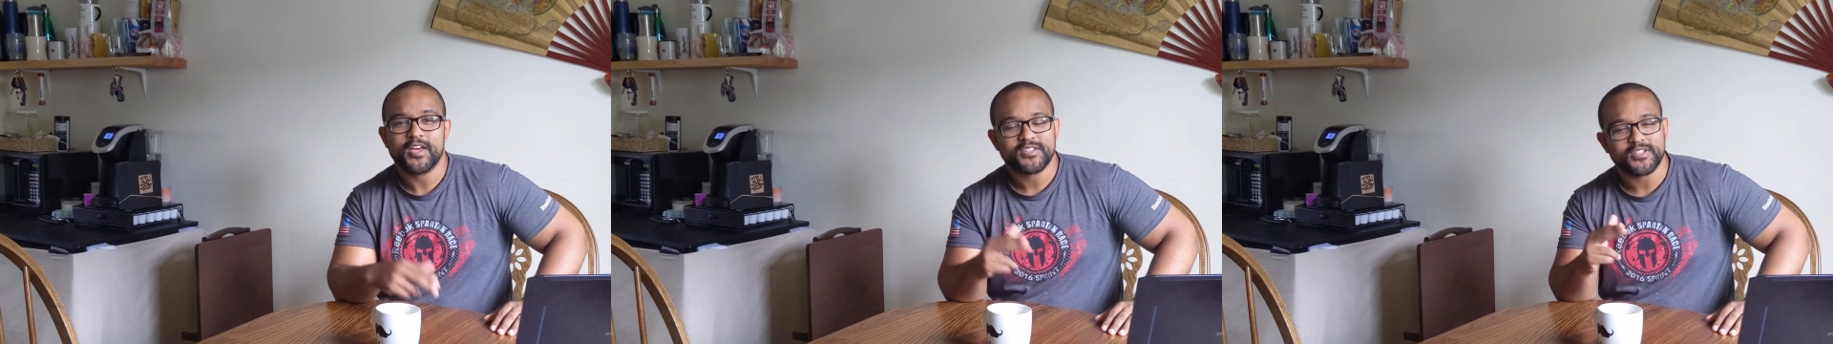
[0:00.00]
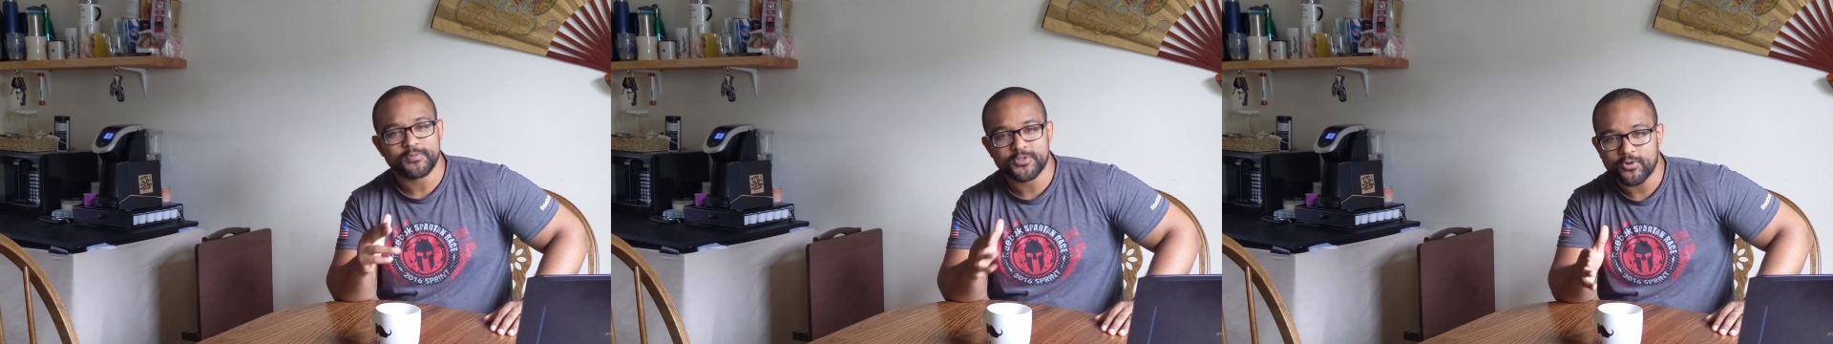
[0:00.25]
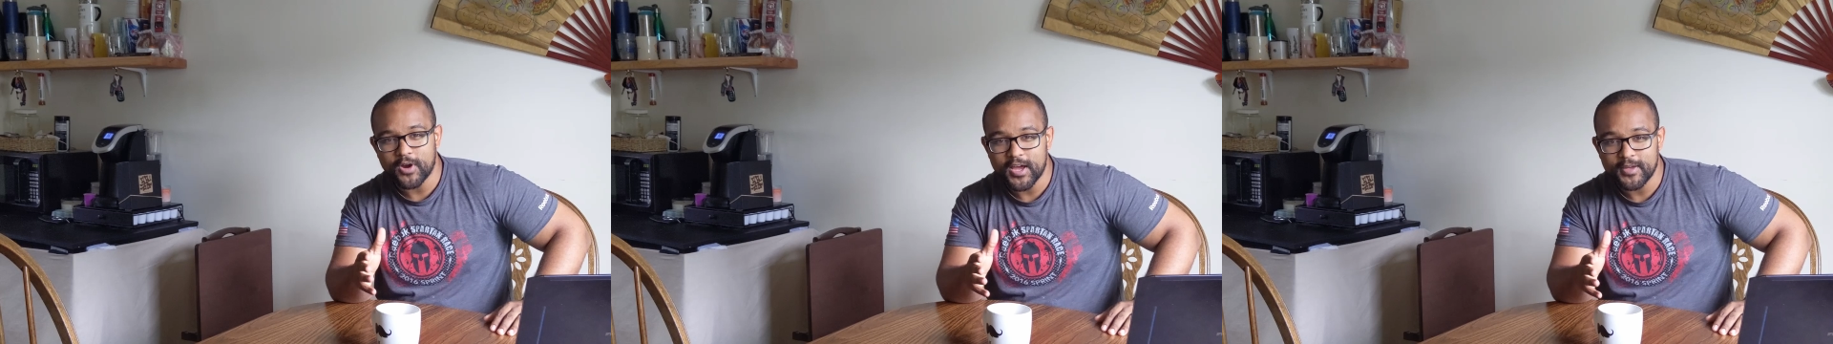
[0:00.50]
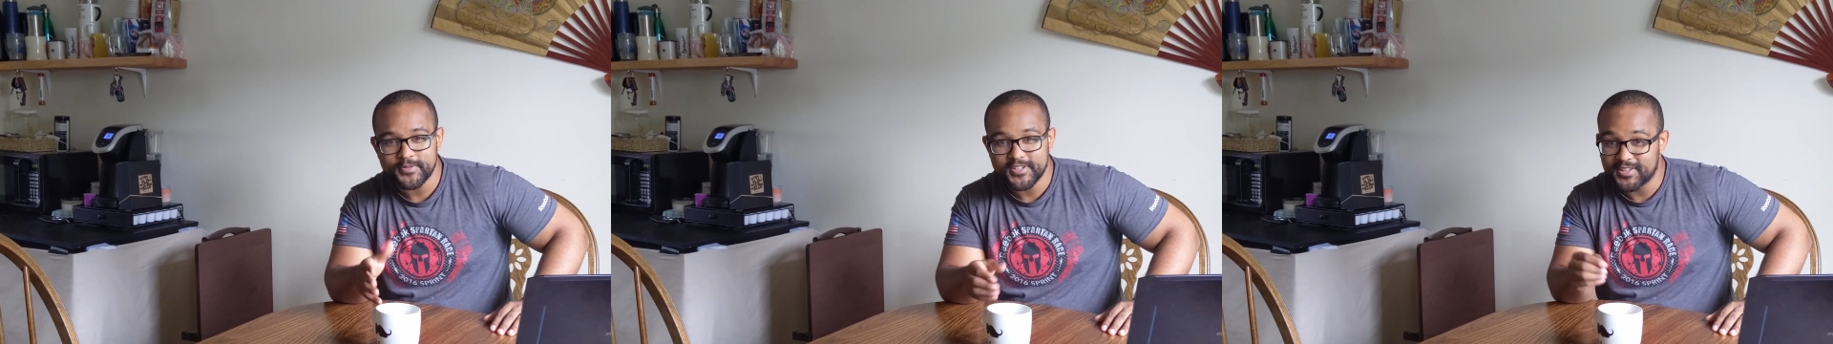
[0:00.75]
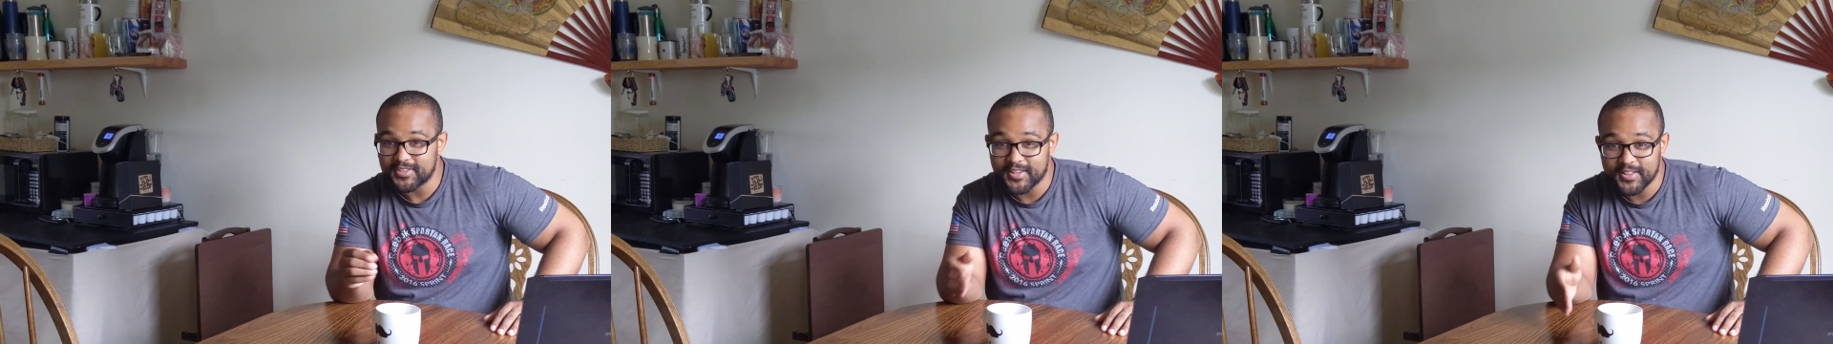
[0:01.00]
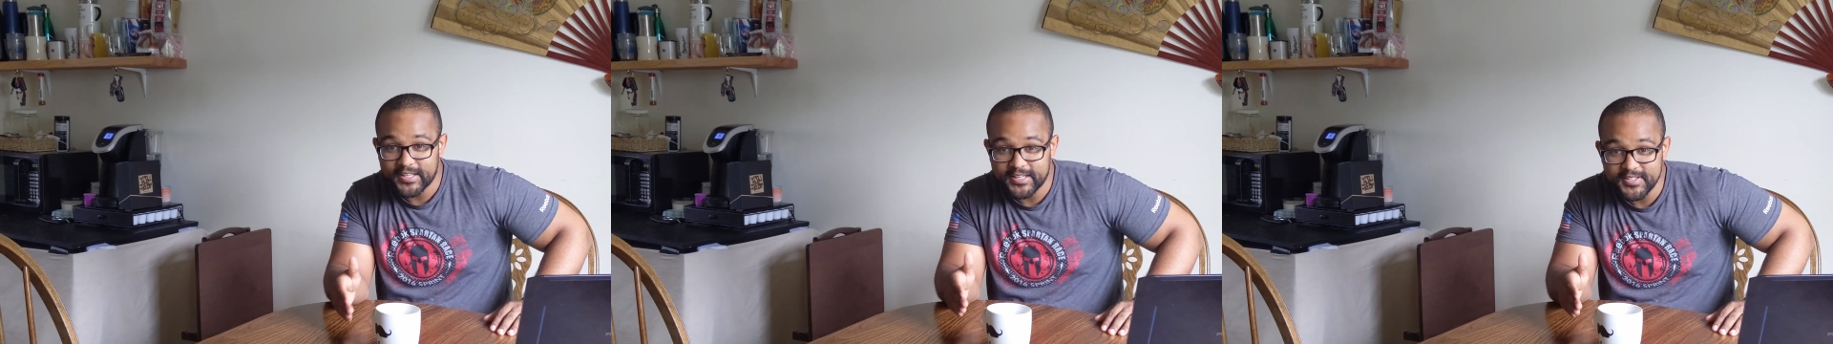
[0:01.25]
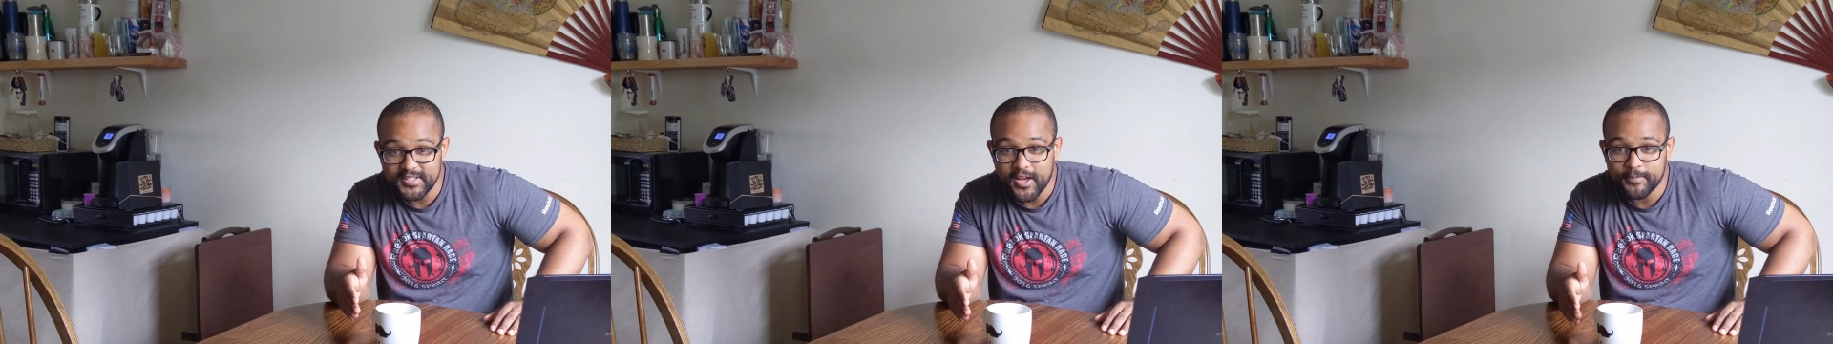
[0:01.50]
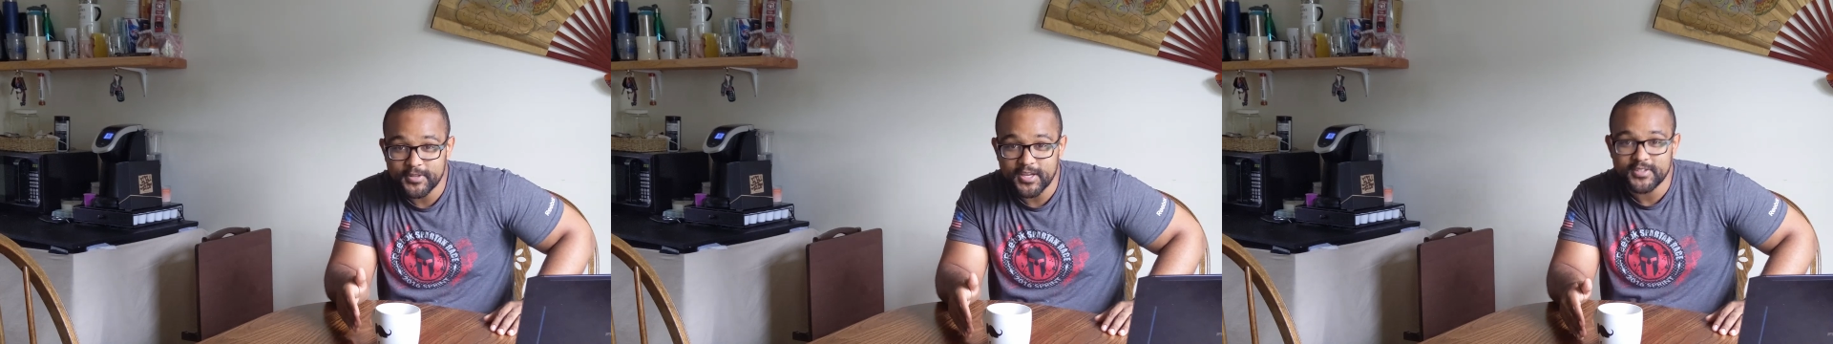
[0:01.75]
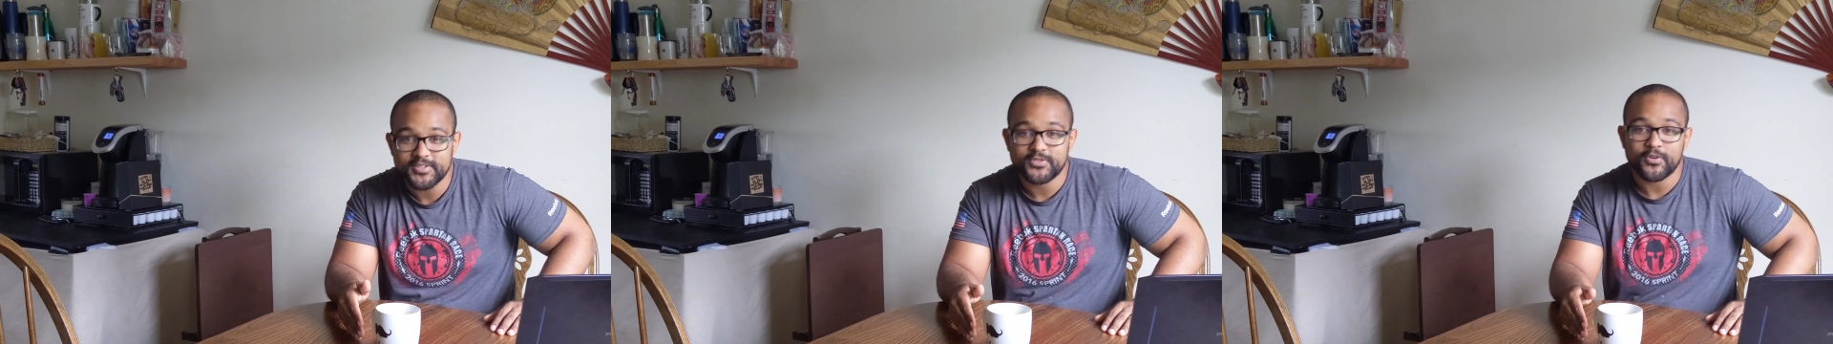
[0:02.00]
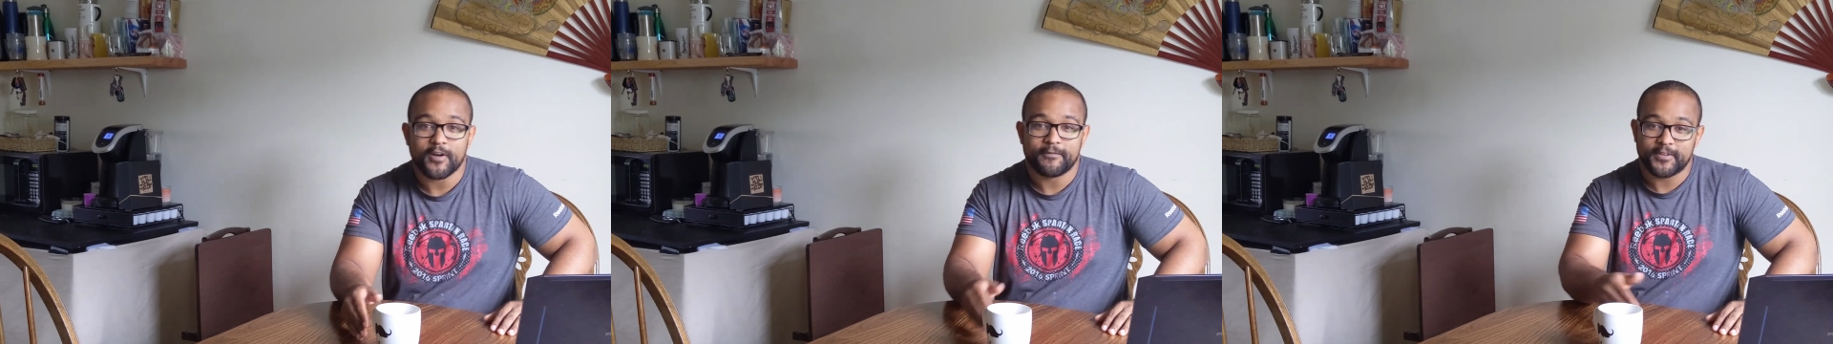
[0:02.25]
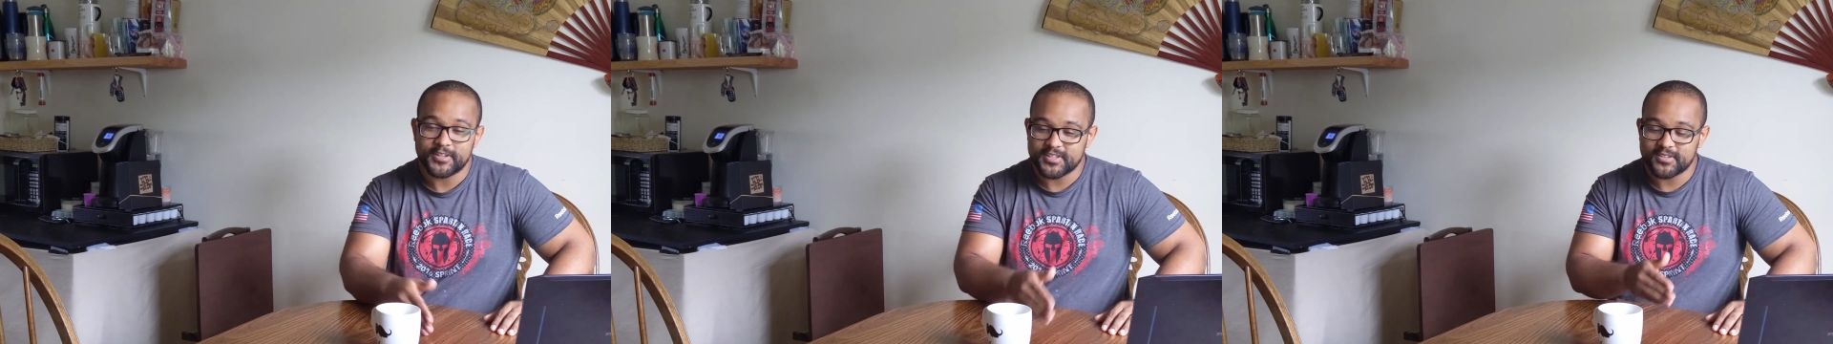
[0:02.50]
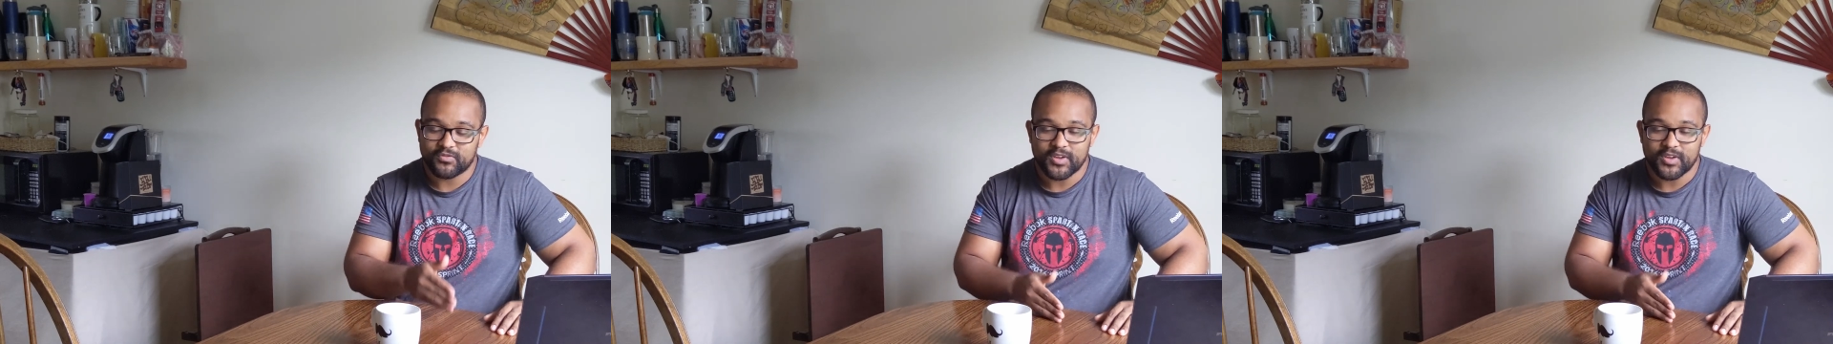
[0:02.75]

Subscribe to get the latest updates to our fitness,